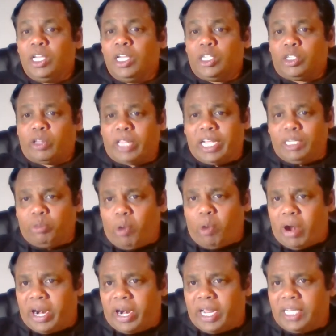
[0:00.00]
So that's
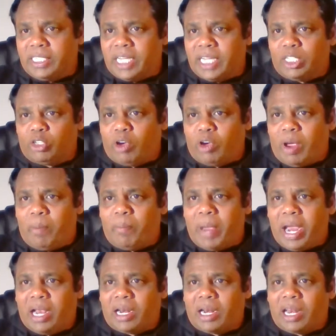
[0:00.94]
what it is. And so I'm
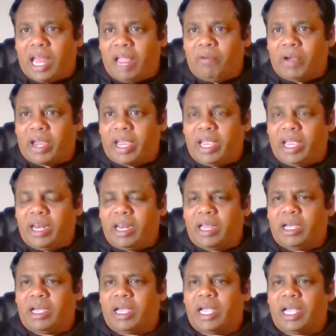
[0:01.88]
back live again,
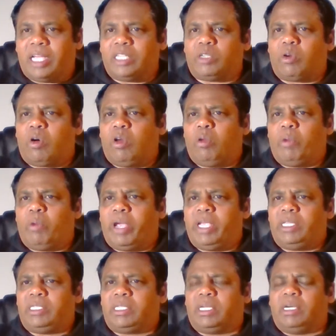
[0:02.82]
as
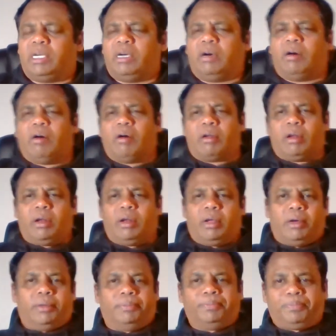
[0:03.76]
always,
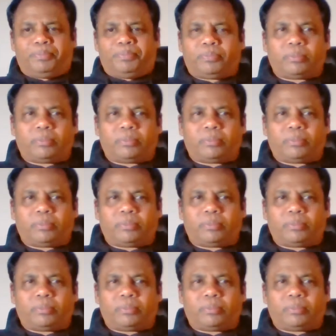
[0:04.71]
on